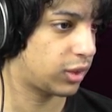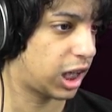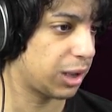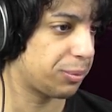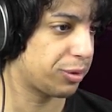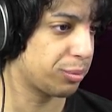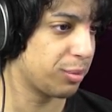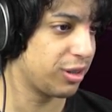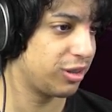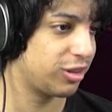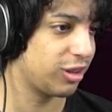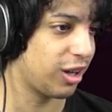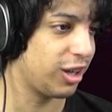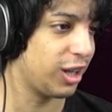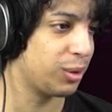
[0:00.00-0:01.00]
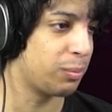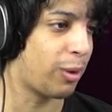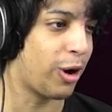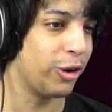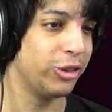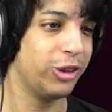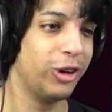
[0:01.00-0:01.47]
Keeps me saying
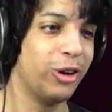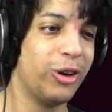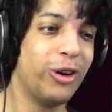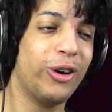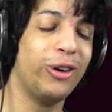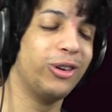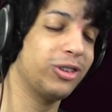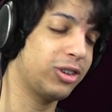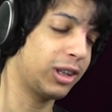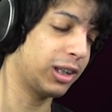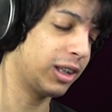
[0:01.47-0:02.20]
mono. I